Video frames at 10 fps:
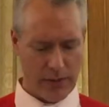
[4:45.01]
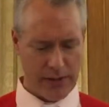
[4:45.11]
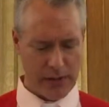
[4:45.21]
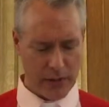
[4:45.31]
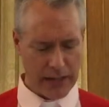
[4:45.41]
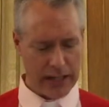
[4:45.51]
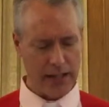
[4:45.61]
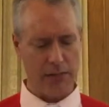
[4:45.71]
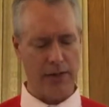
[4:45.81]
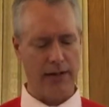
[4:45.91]
was doing
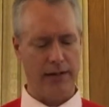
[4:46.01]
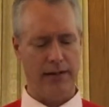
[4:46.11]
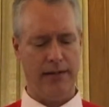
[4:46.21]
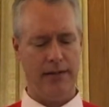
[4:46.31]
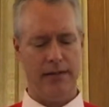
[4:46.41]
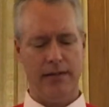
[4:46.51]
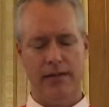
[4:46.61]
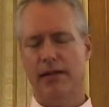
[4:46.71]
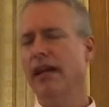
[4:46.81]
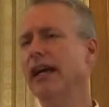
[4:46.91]
his work.
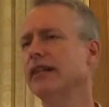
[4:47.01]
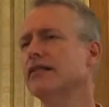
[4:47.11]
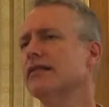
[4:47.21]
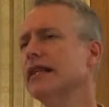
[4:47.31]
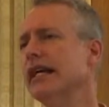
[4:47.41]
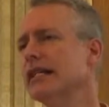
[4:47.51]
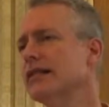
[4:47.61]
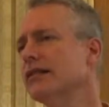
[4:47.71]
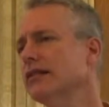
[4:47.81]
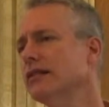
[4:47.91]
And
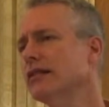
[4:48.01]
instead